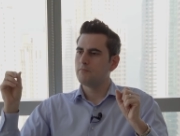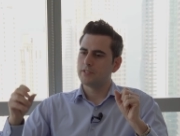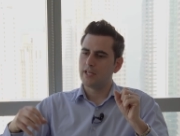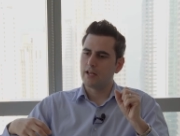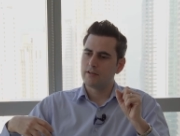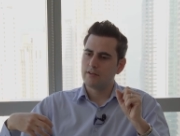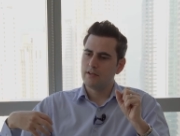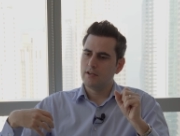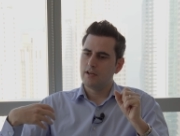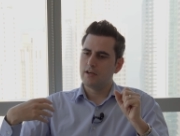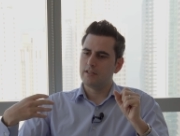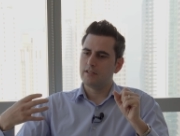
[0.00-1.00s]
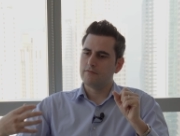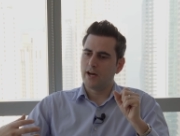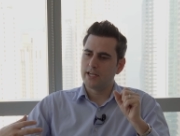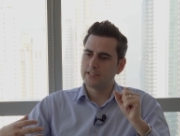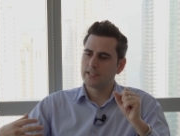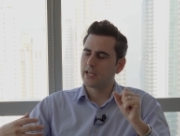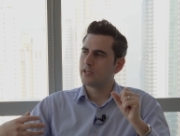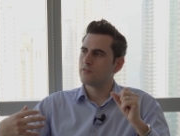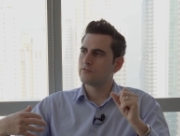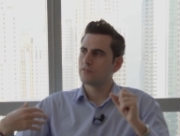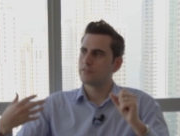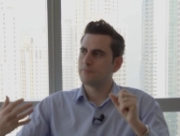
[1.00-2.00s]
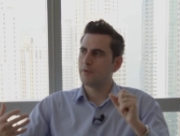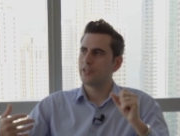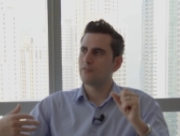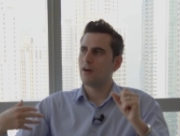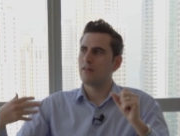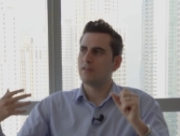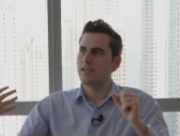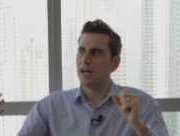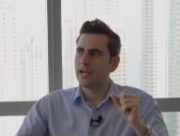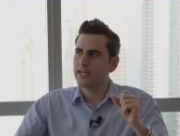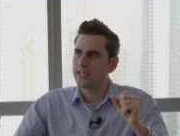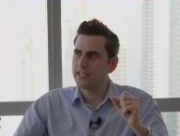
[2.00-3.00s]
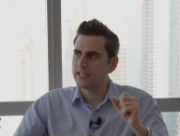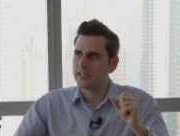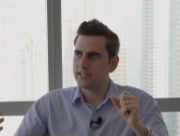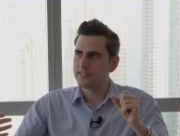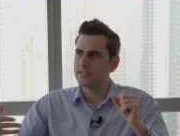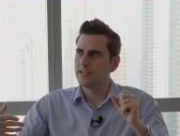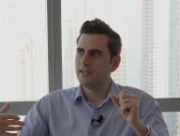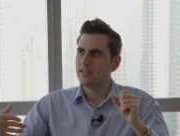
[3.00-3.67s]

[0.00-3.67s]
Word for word: But then an advisor can also explain you how likely it is